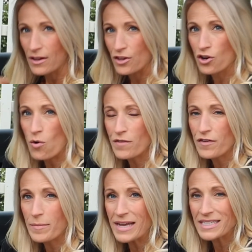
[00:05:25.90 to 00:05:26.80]
You're going
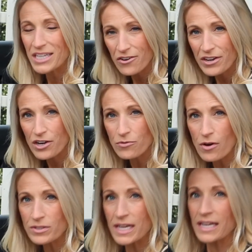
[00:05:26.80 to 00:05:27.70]
from anterior
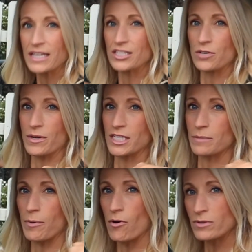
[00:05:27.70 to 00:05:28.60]
rotating to
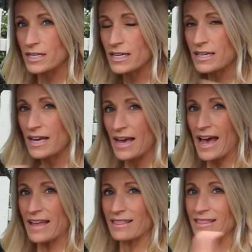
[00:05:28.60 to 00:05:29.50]
exposing
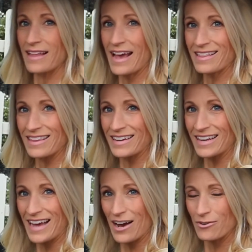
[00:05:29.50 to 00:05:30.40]
and
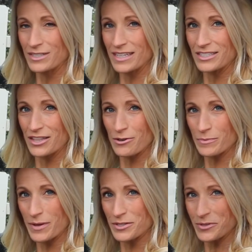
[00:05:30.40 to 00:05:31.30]
lengthening out into
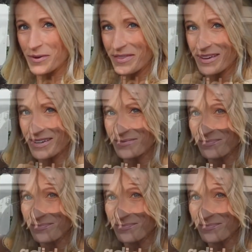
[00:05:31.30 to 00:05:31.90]
those muscles right there.